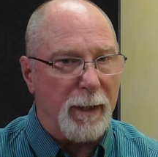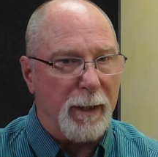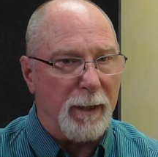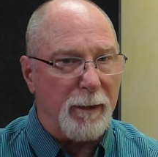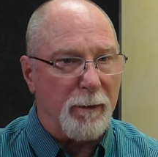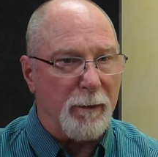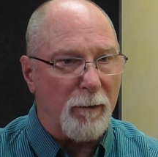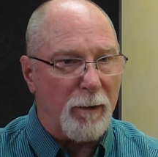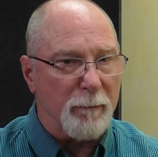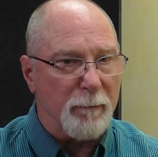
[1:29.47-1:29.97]

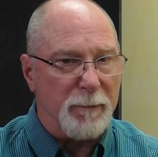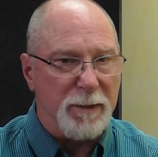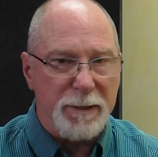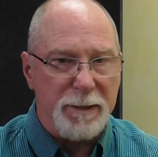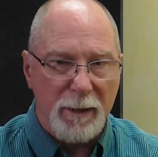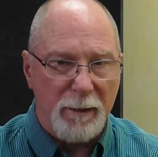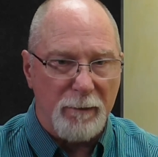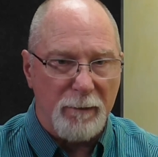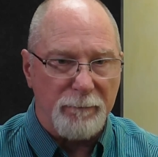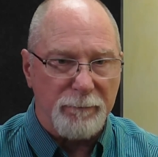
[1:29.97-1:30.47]
Uh, I
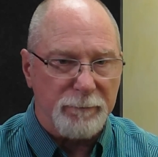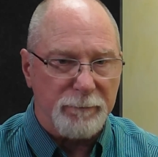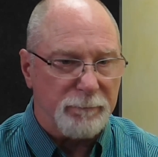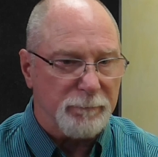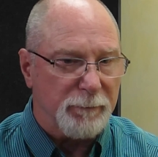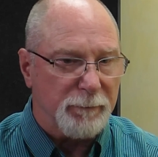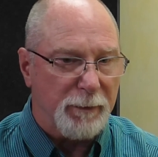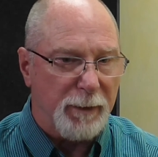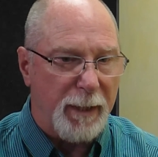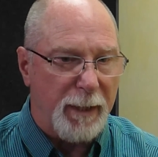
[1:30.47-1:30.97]

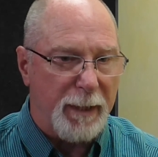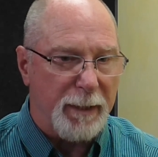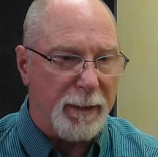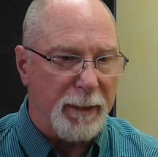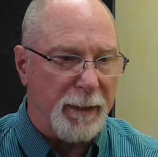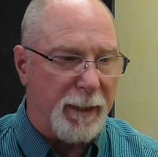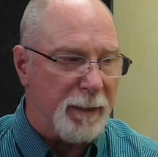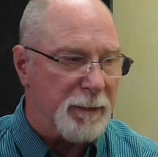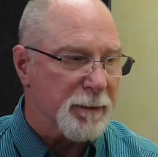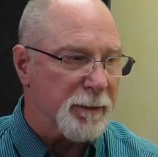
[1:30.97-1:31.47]
myself
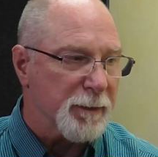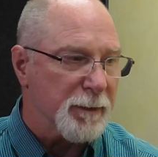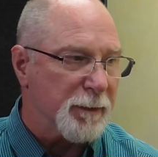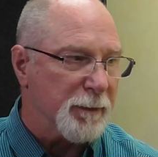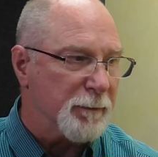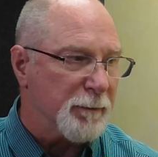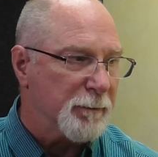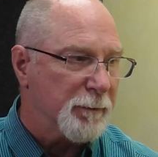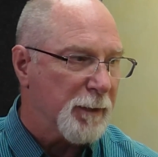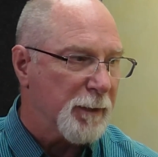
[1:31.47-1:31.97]
had an
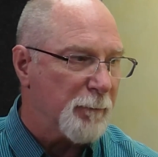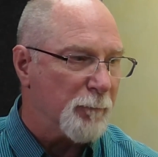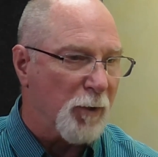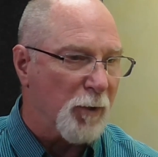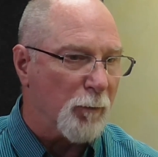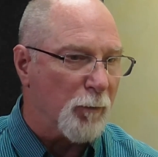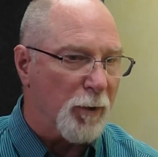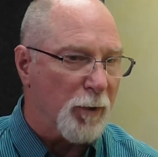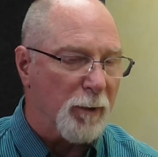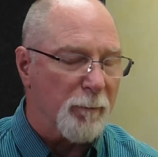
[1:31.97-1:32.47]
accident in
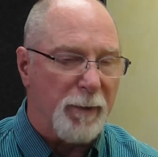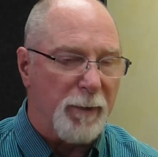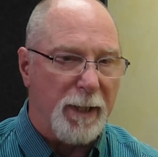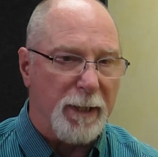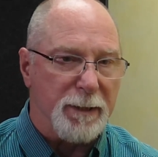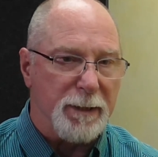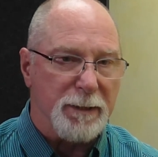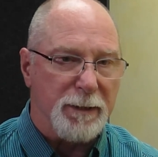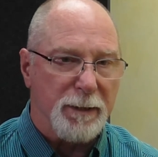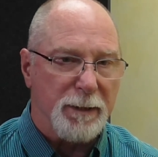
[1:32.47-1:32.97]
my
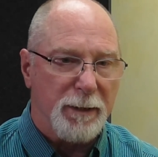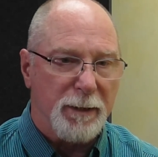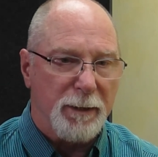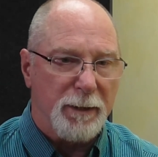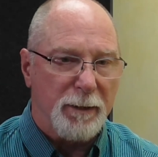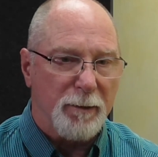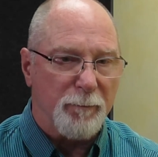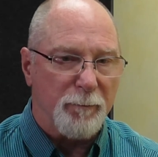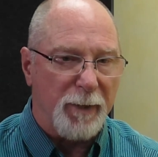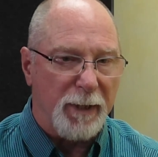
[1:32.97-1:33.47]
workplace
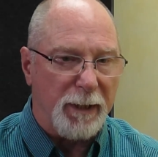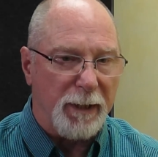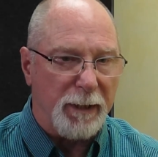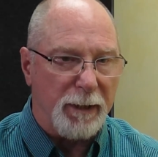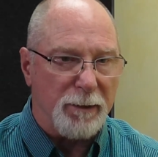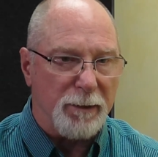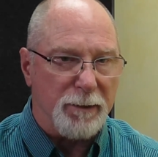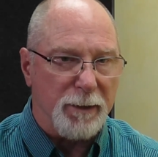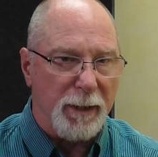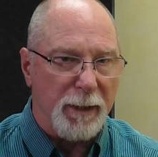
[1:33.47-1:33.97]
many
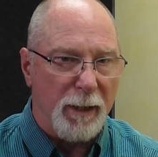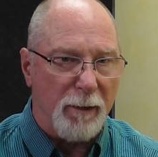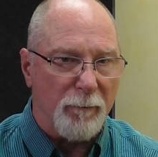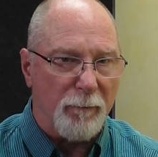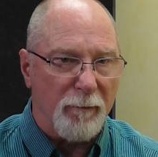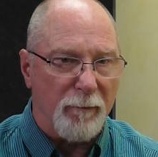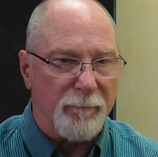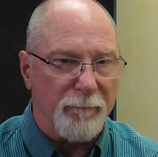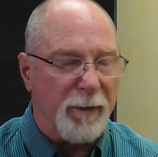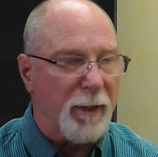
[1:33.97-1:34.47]
years
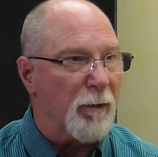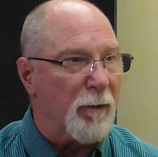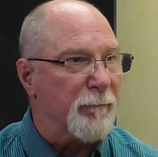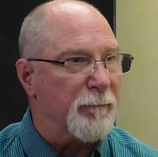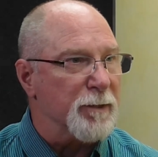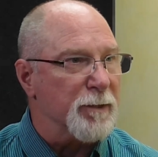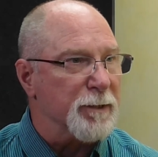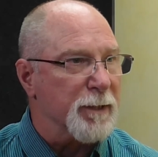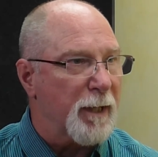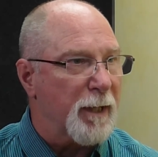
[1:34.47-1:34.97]
ago where I fell
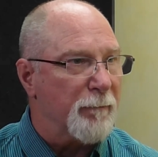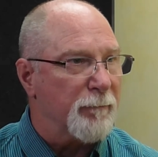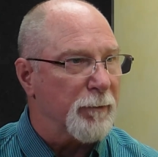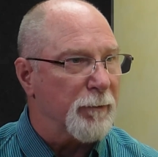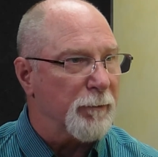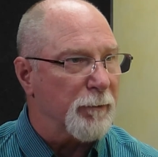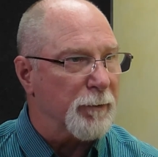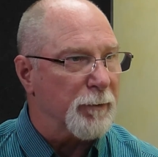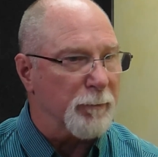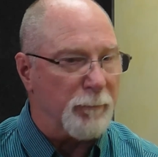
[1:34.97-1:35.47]
off a
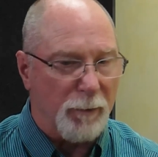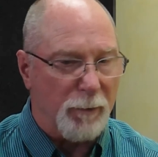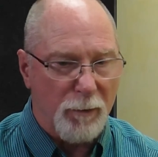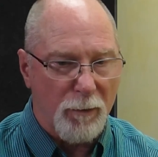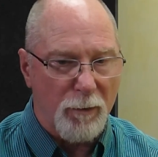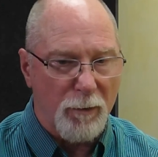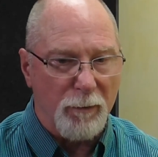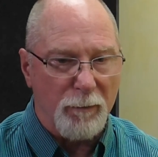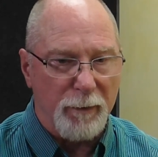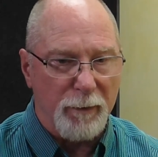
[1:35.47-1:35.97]
scaffold onto a
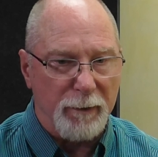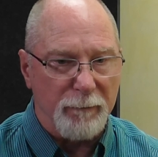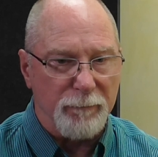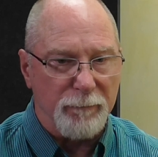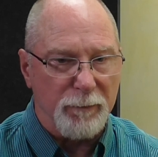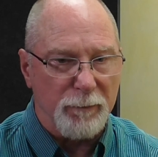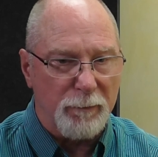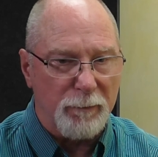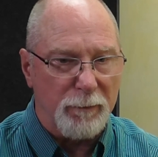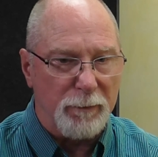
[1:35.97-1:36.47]

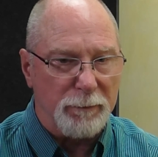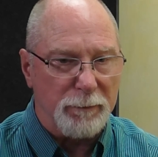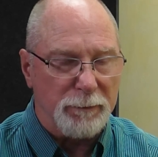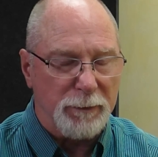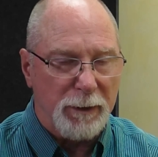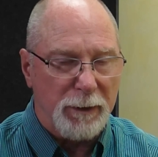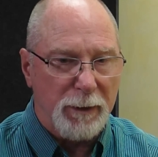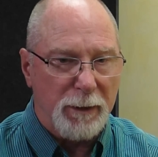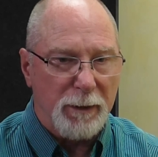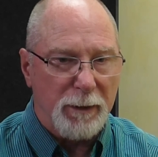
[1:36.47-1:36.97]
concrete floor,
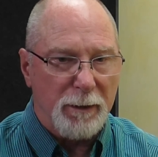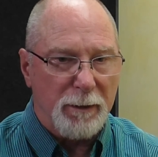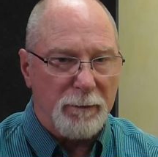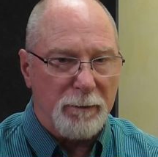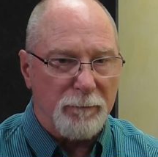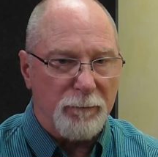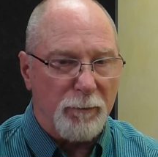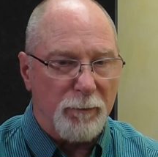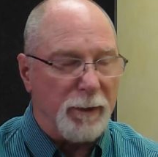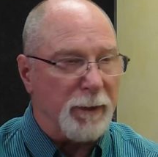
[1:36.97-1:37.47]

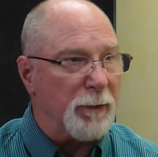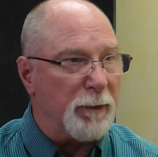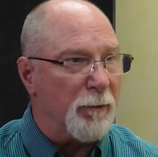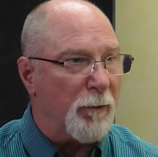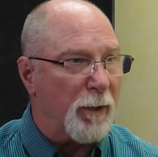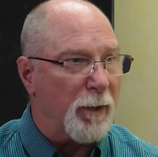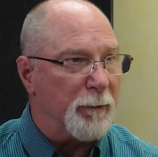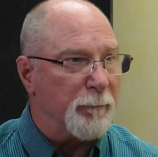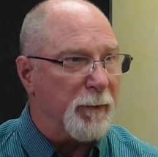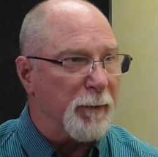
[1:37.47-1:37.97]
falling
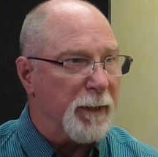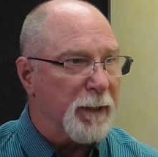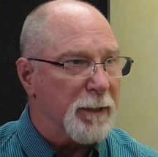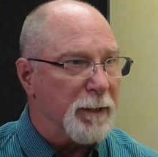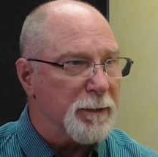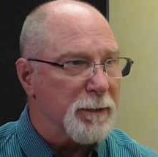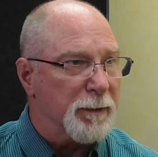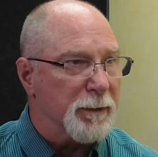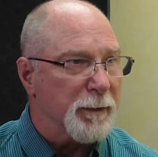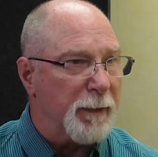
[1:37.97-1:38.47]
nine
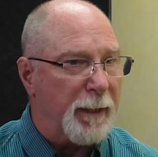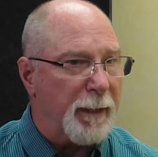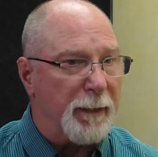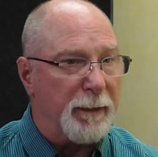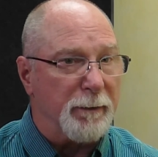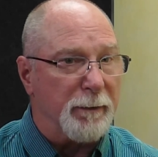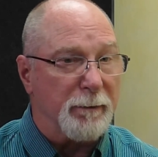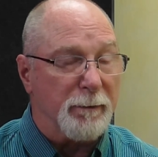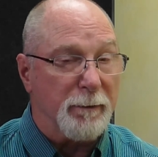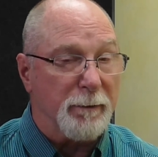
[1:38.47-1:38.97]
metres,
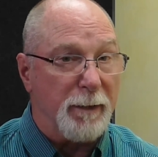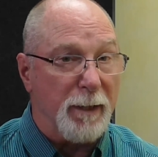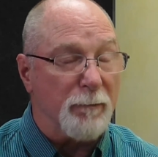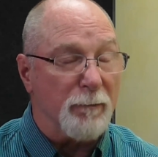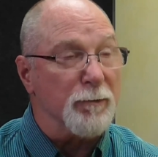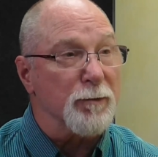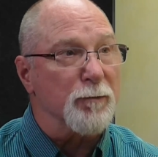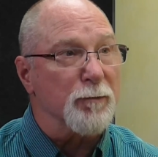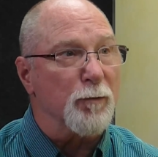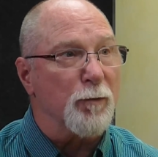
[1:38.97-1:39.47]
and
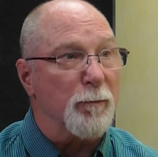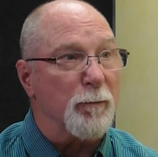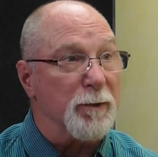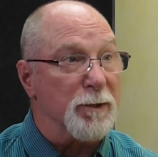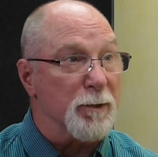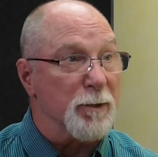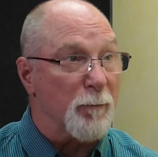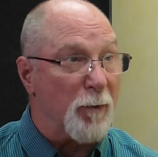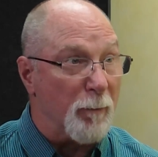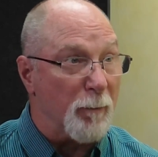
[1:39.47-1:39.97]
that was
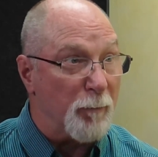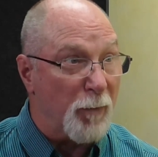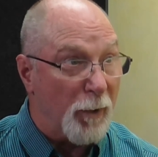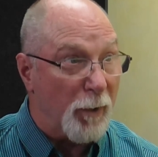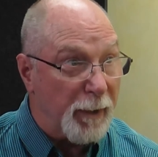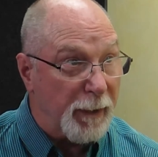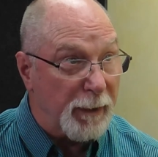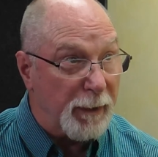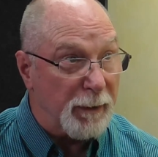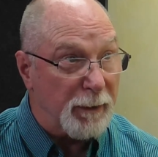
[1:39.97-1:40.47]
trauma to my
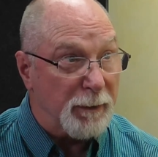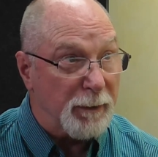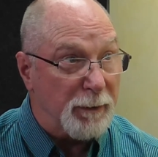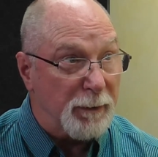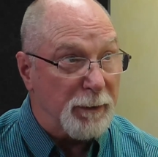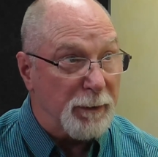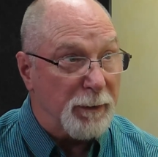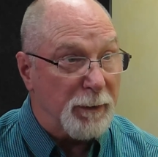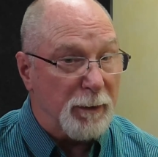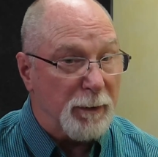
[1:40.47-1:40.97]
body,
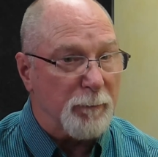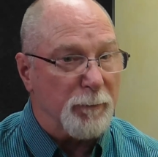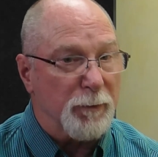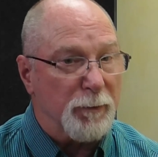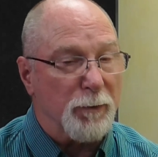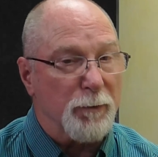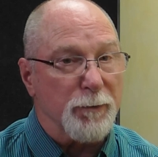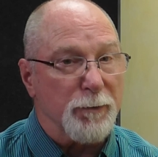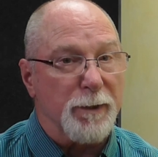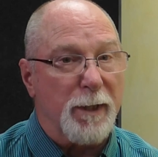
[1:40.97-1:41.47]
mm.
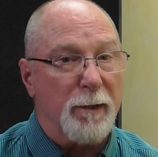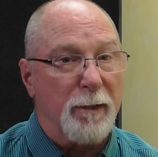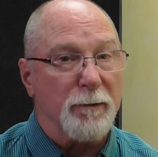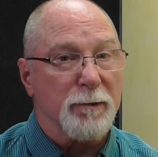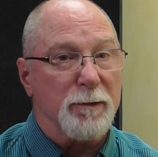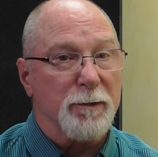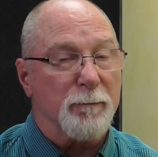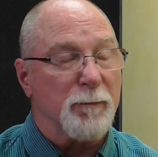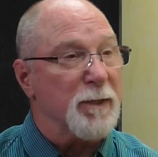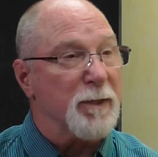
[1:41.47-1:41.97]
but
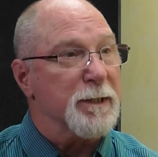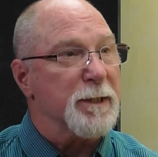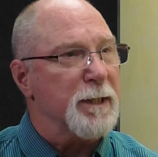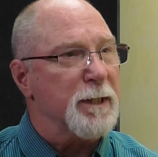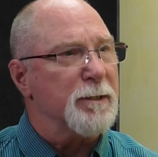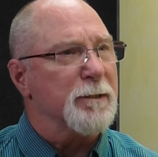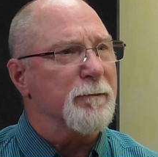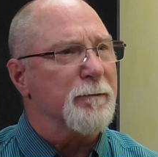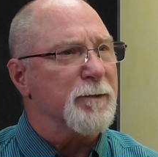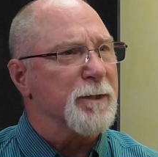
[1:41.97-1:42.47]
also to my
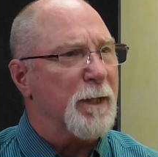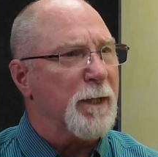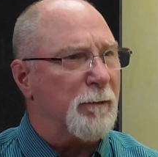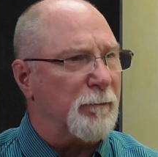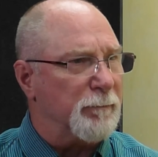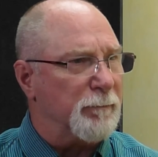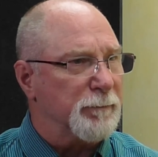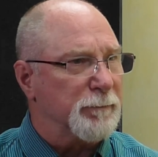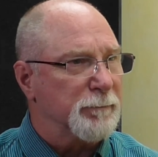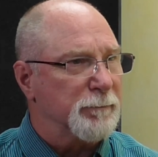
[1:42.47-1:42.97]
sense of
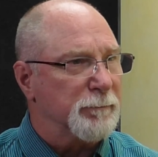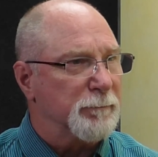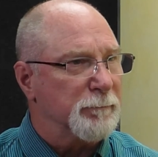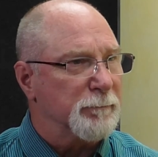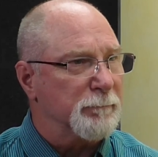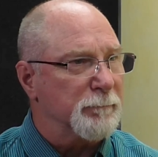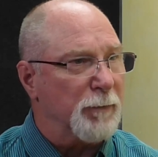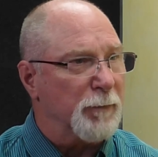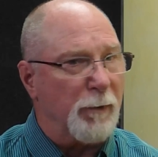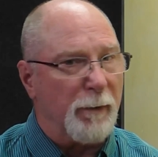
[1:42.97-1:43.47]
self
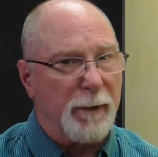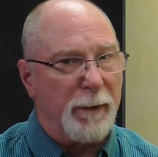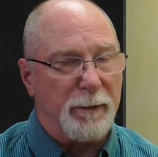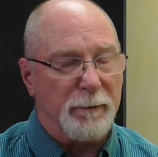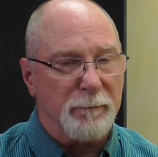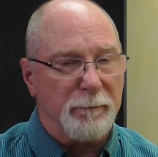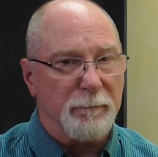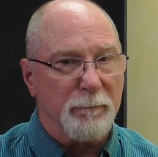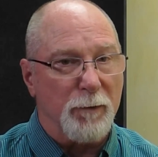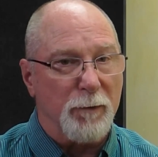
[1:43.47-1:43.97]
mm. when
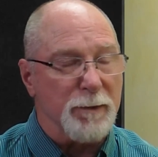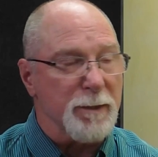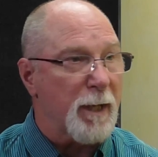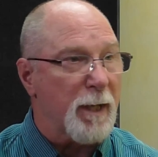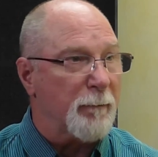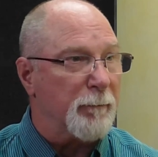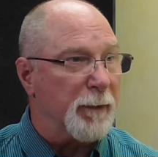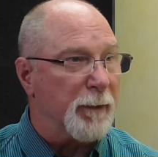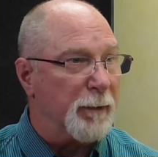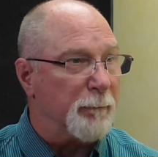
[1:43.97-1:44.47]
I was
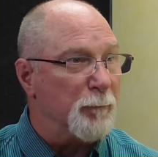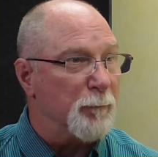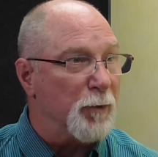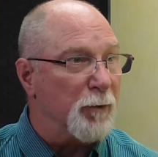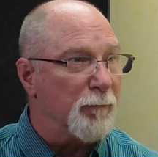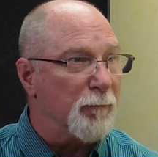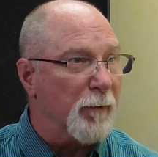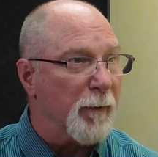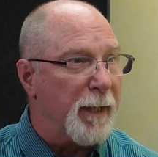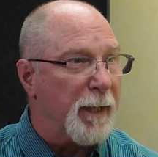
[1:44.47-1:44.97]
able to
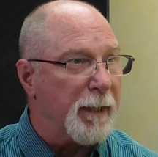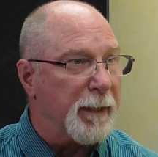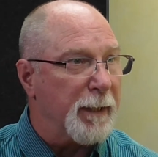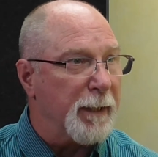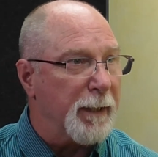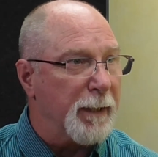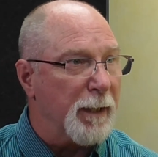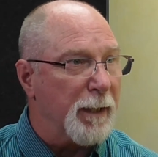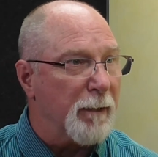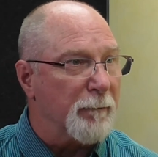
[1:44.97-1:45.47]
move around
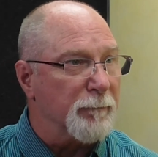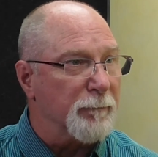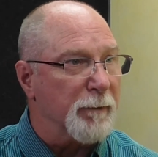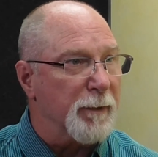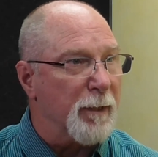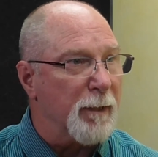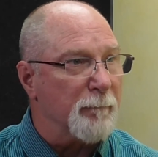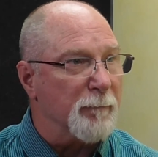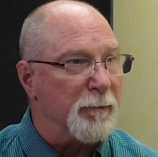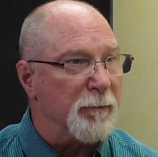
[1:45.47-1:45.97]
again
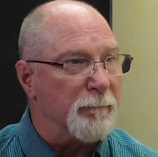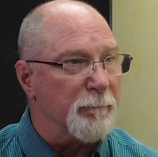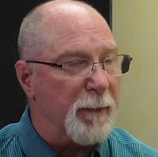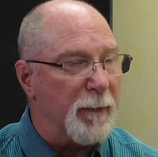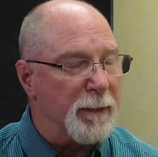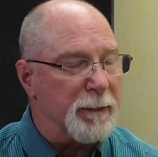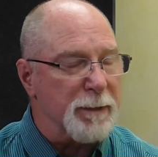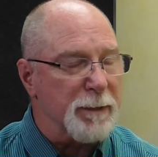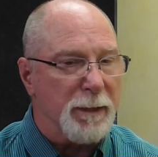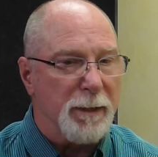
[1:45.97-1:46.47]
after mm. a number
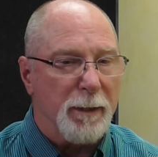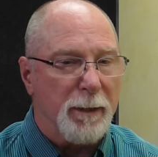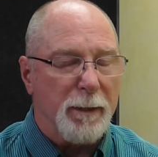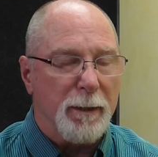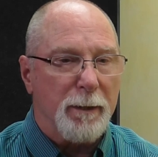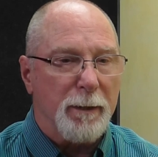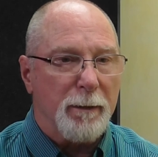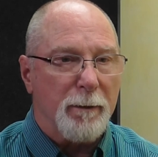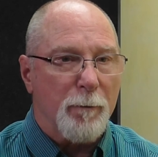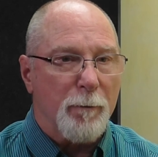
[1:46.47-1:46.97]
of months.
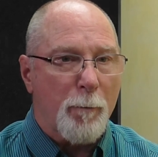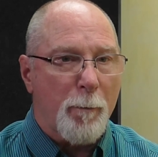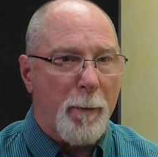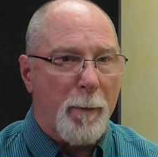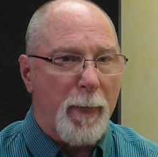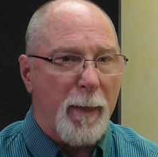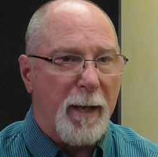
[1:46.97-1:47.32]
Mm.